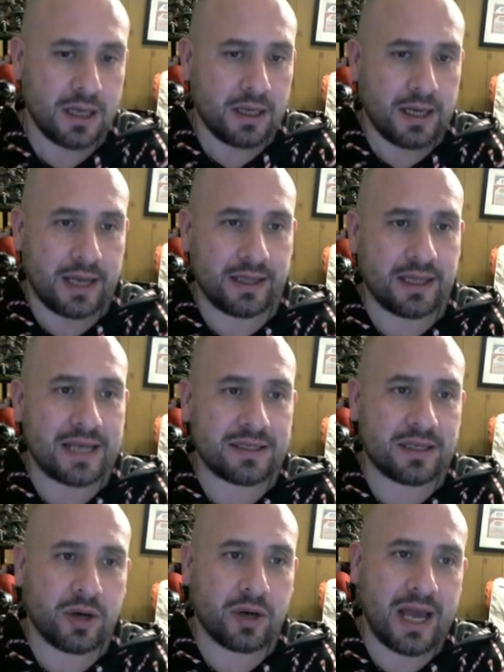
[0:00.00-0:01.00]
And the
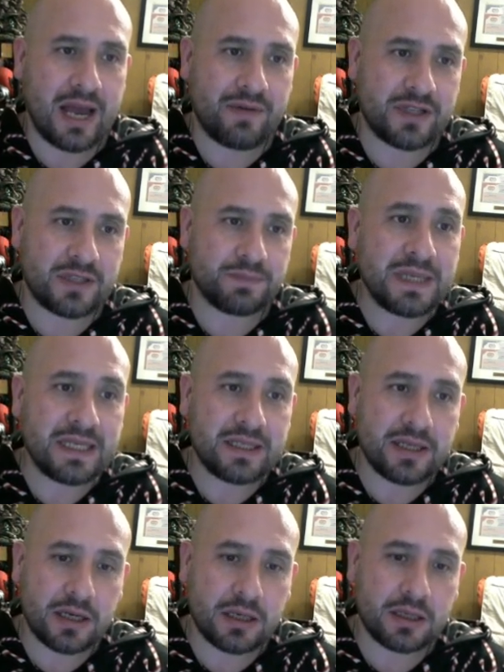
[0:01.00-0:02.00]
last hero I have in this B
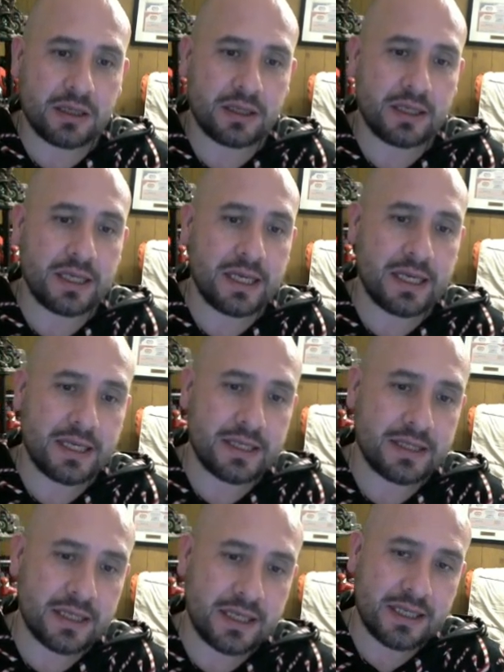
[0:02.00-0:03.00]
tier
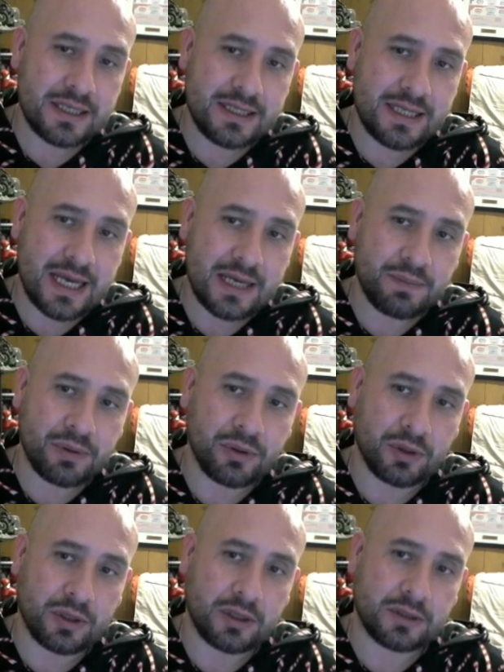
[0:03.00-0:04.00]
is
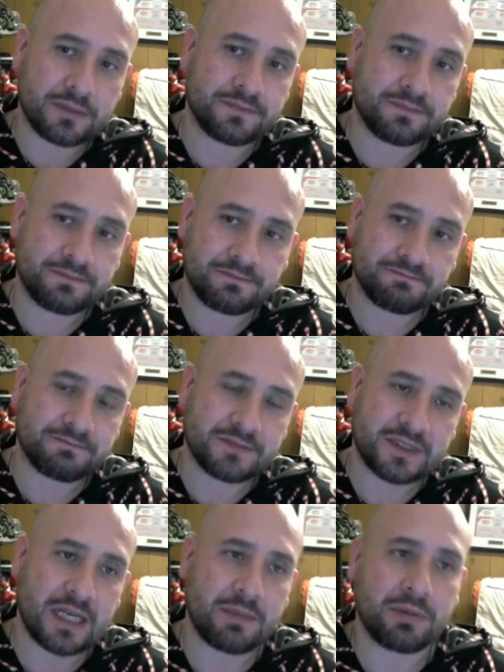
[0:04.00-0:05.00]
Deadpool.
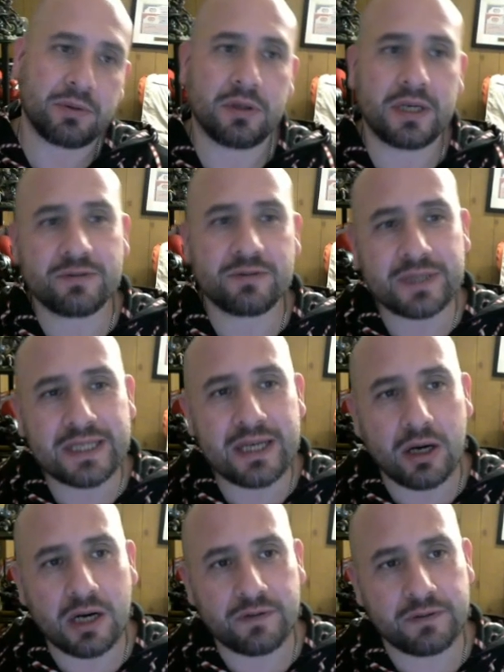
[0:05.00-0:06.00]
It's really
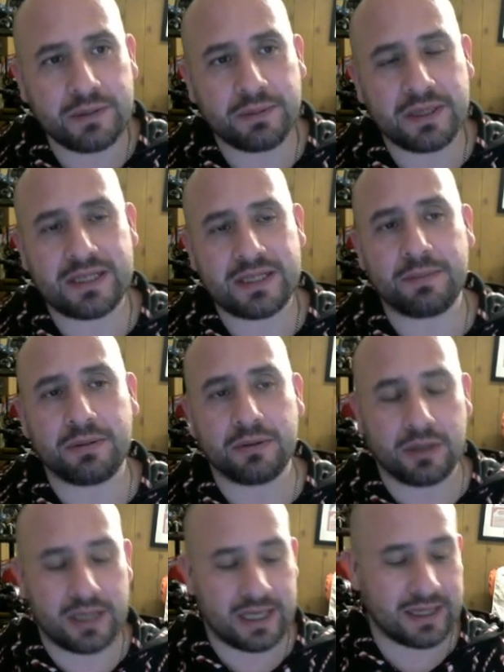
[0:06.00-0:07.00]
hard for me to put
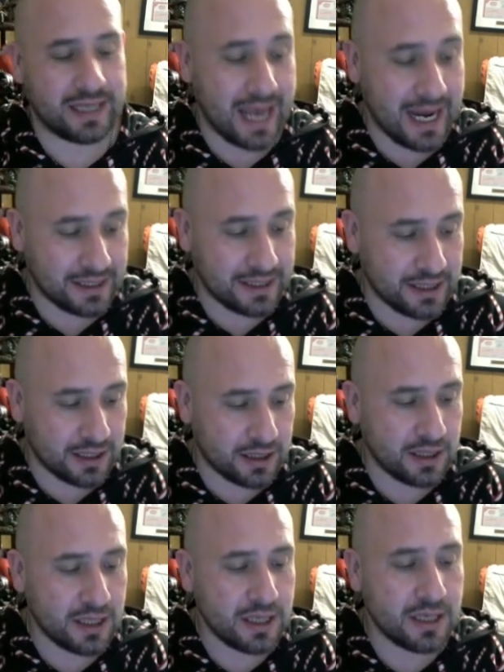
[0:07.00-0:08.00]
Deadpool in the A
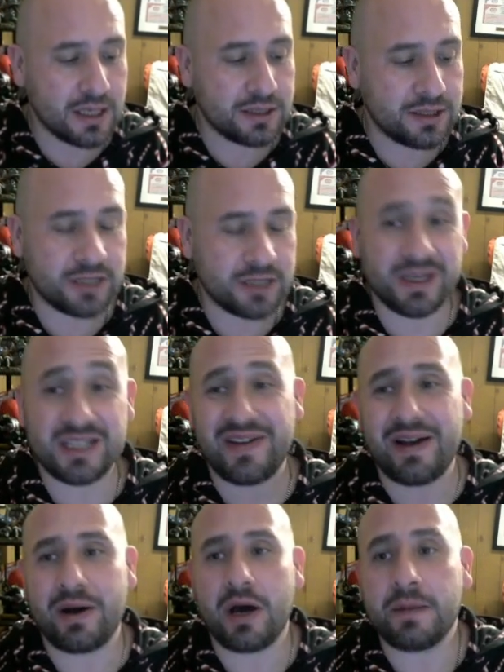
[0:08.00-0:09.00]
tier just because of
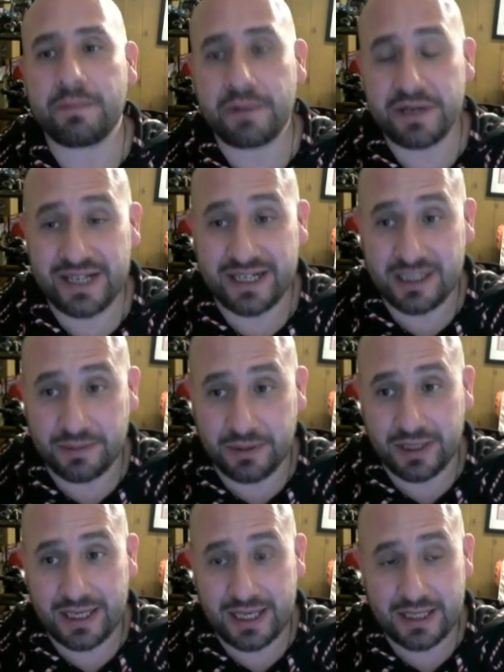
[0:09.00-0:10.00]
how unpredictable
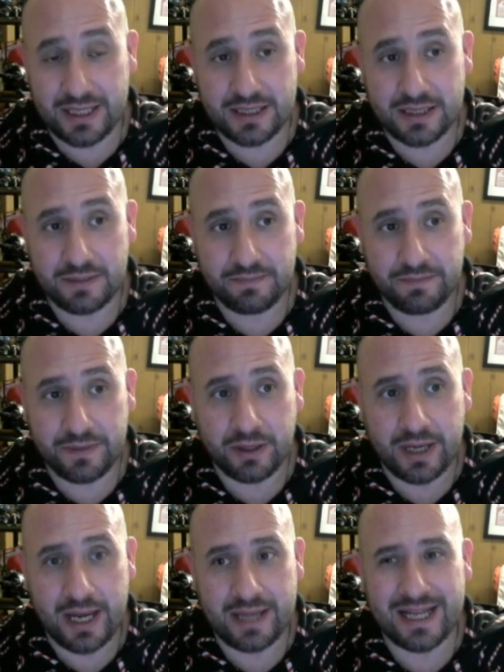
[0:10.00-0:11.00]
he is.
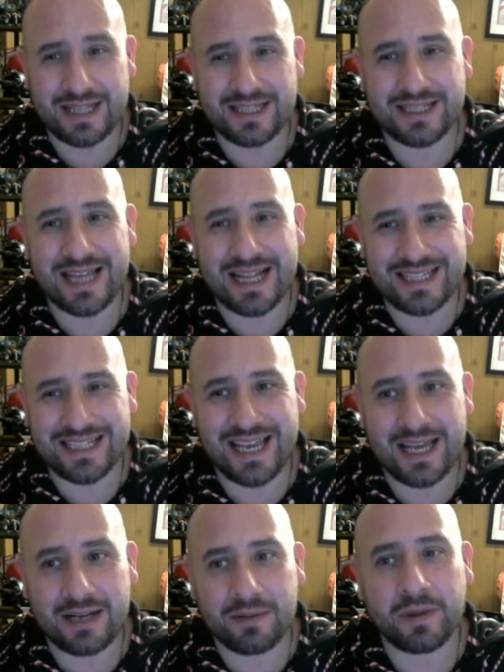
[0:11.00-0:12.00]
Okay, that's it.